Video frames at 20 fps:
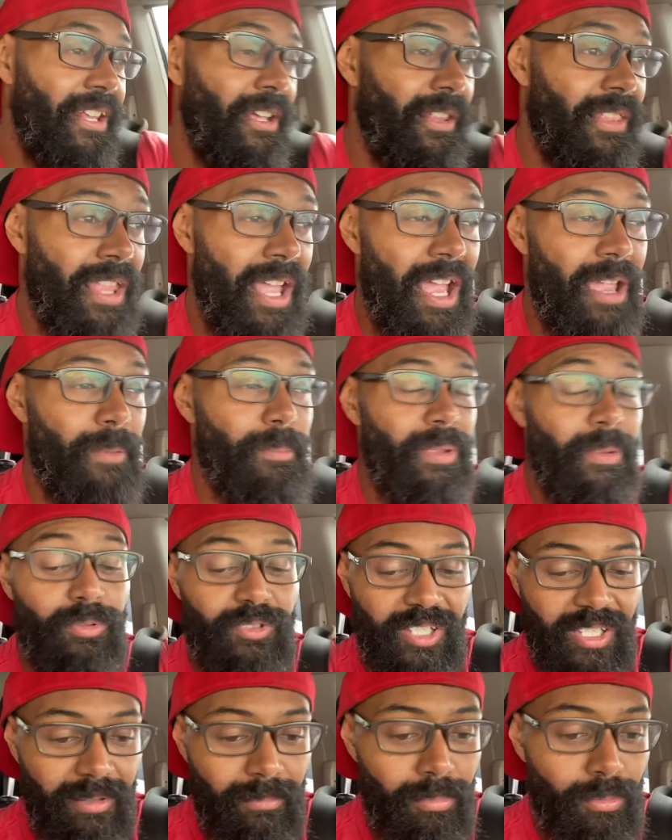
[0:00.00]
a lot. People
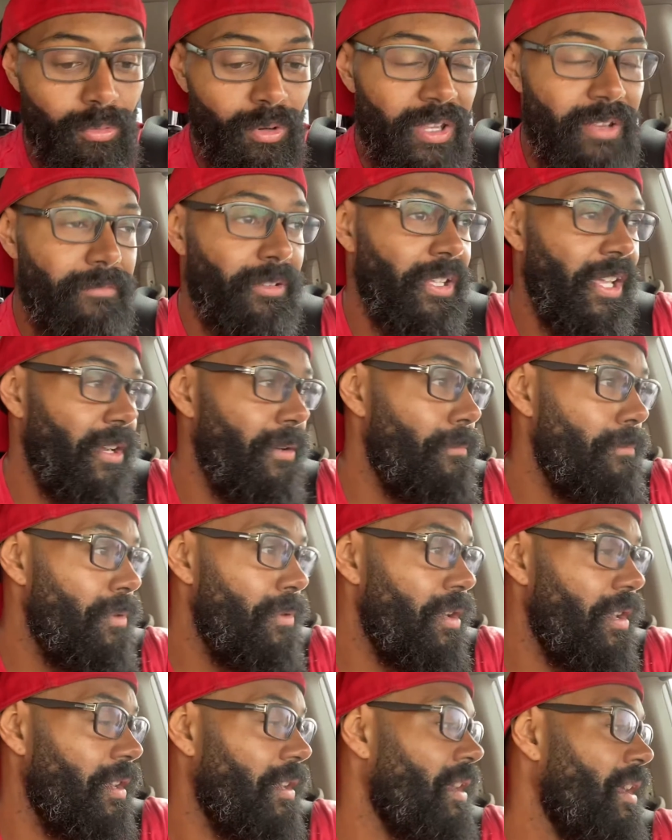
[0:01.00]
take a break for like a
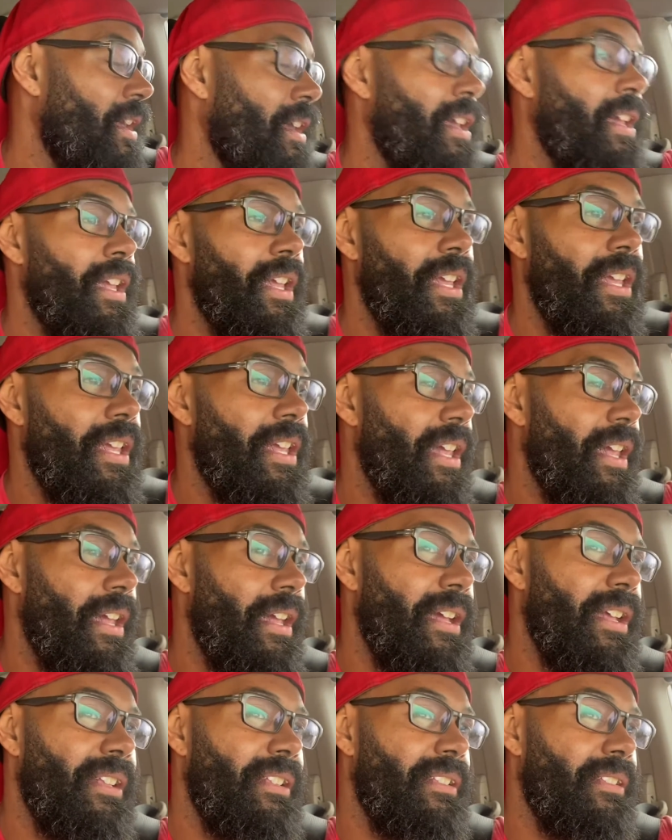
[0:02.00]
month,
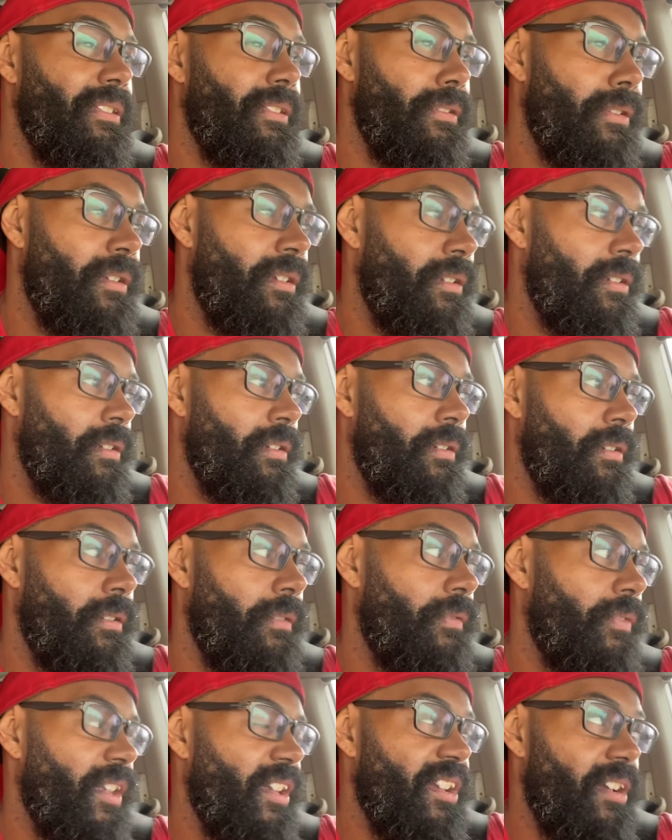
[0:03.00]

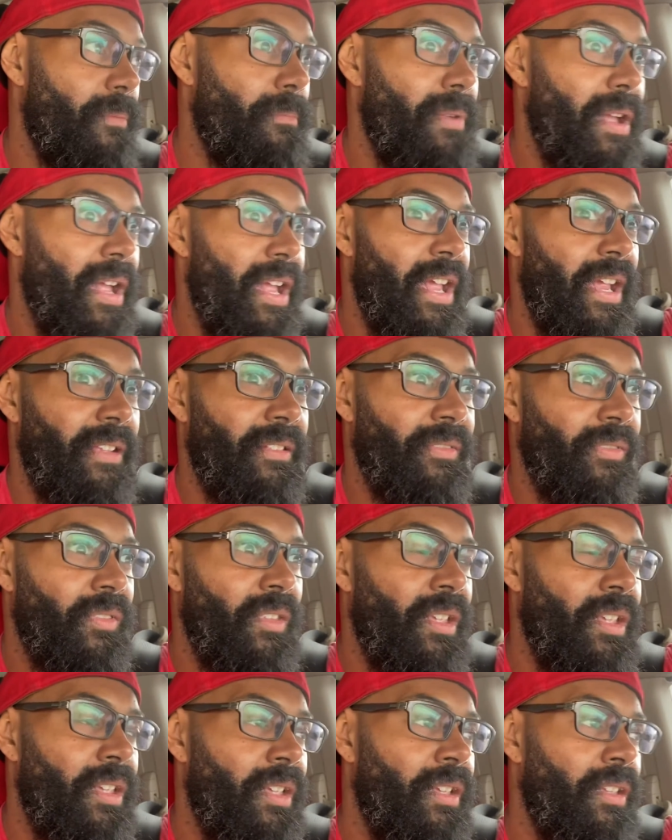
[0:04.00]
and they come back,
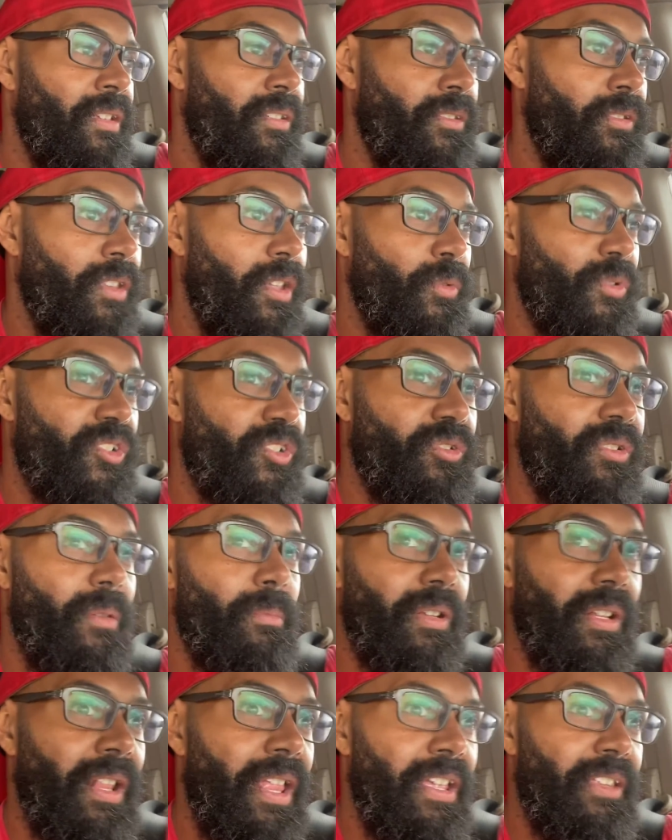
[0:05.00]
and they were
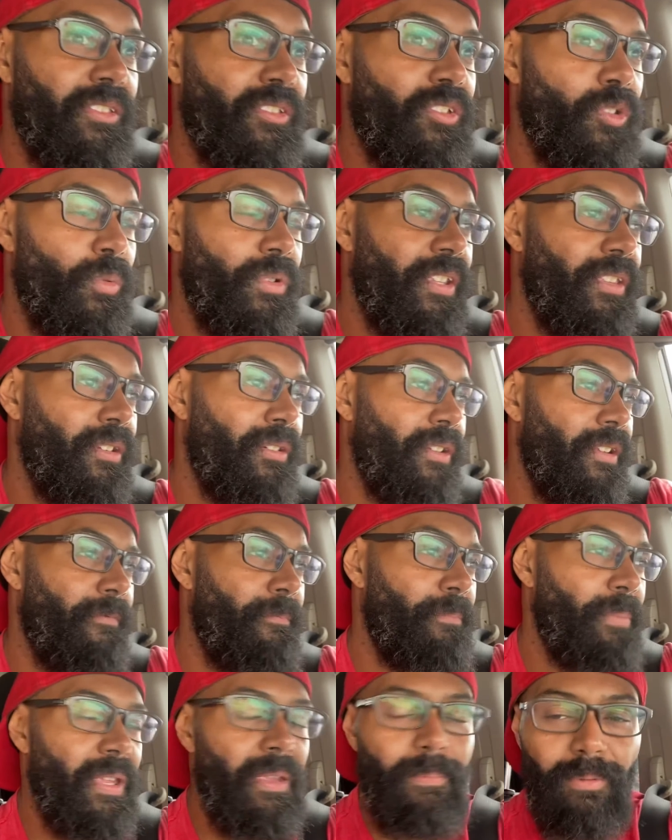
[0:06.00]
streaming to like 20, 30
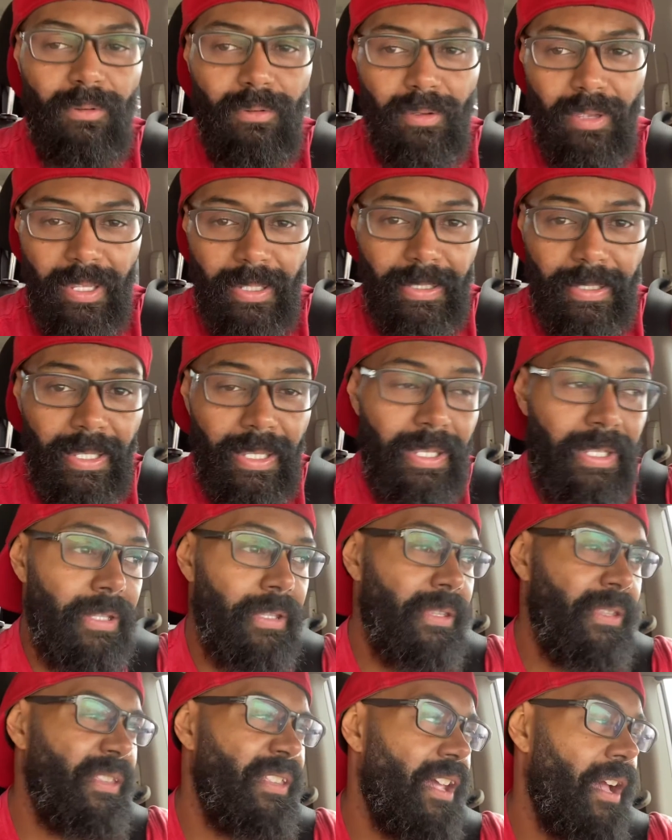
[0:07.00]
people, and
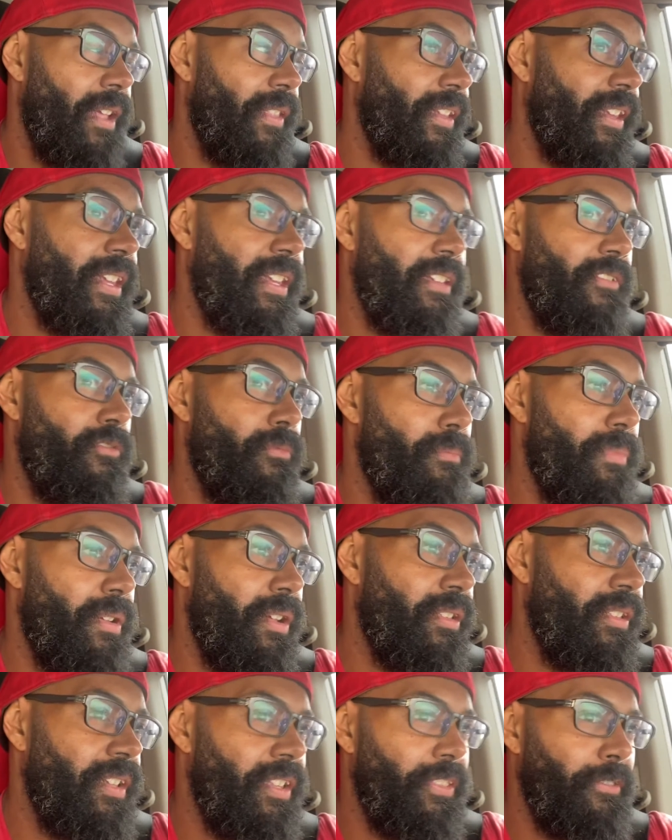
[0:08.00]
then now they can't even
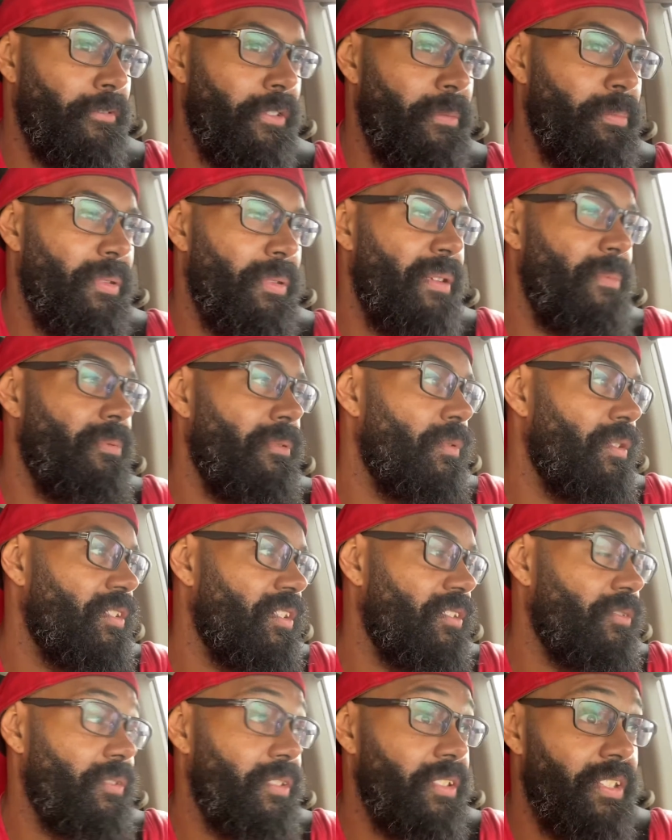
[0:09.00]
barely get 3 people, which
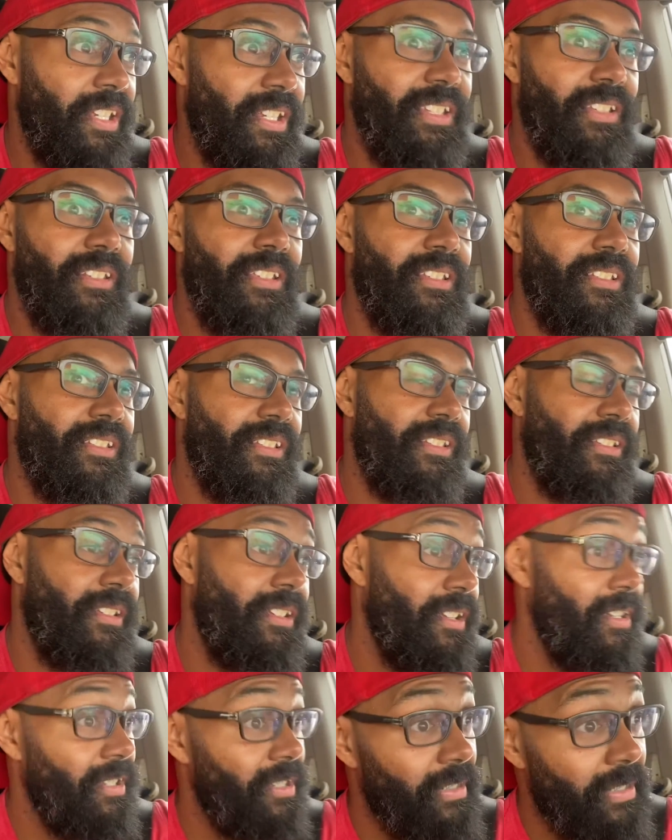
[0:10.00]
is ridiculous.
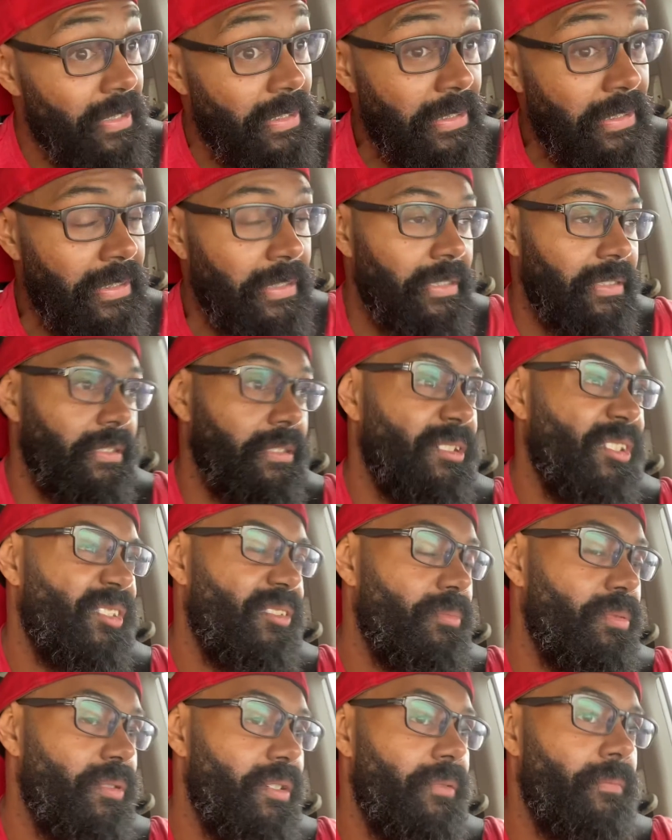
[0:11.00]

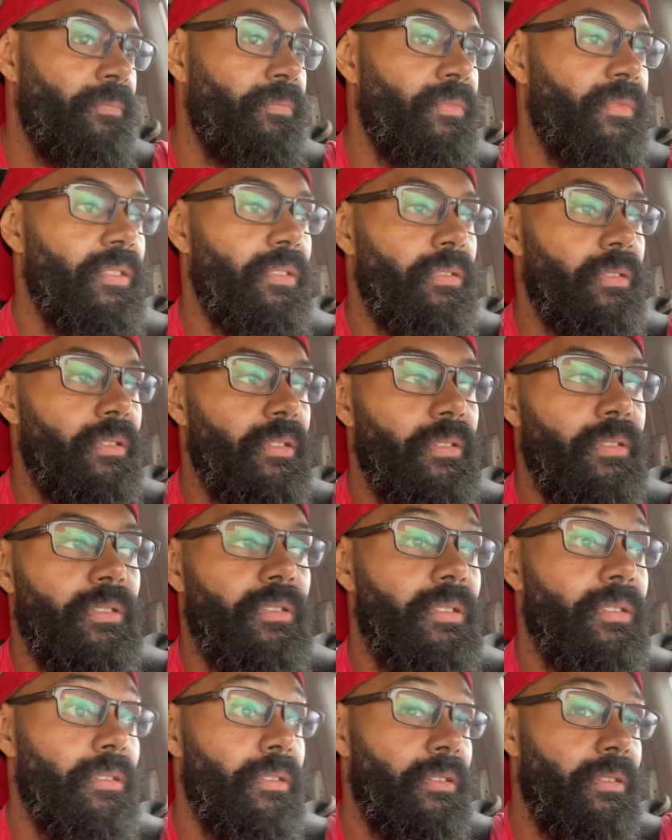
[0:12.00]
But
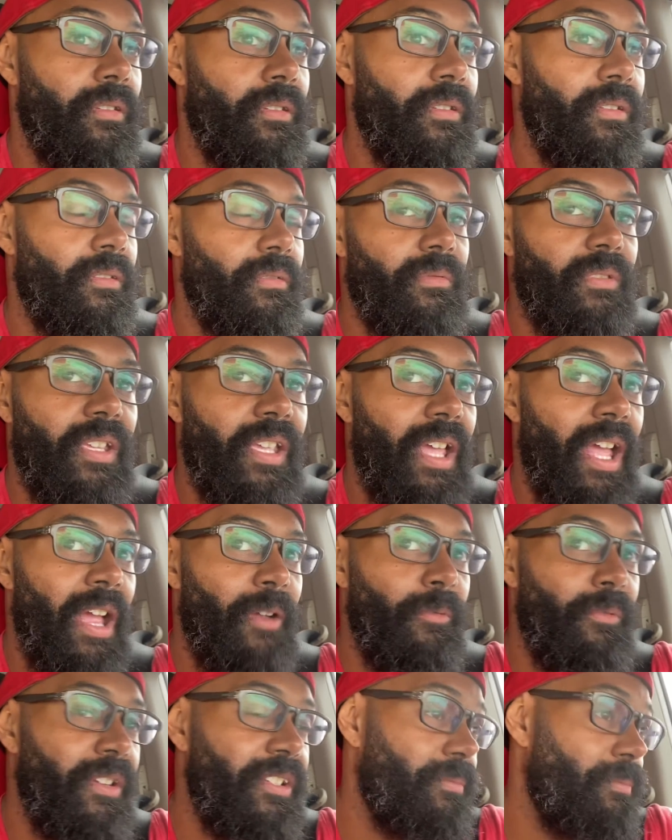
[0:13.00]
yeah, I
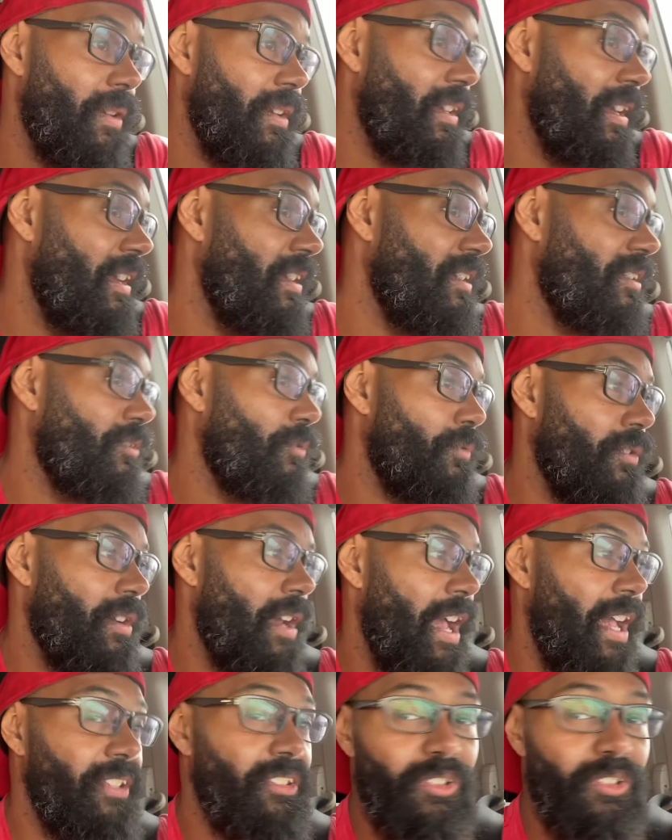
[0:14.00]
rest my case, or
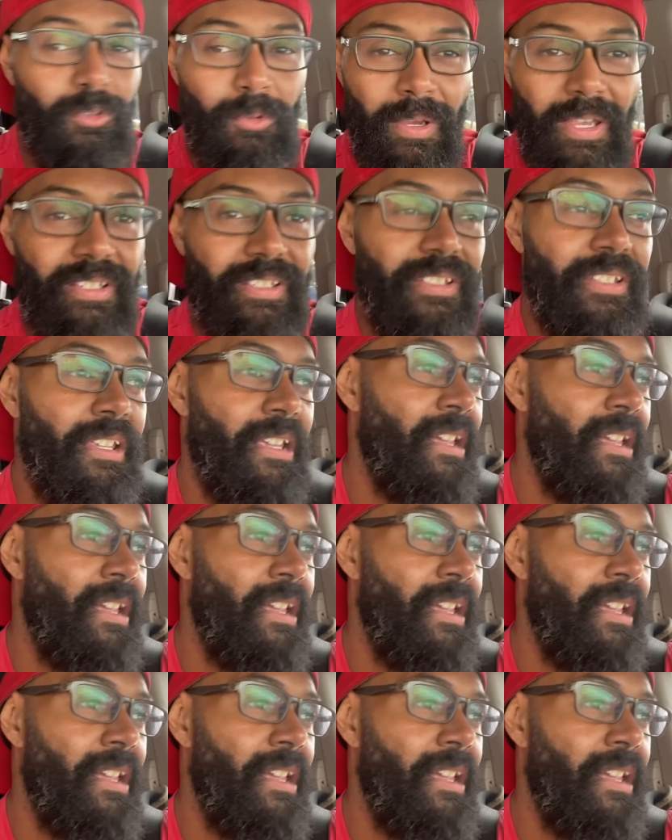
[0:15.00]
I digress.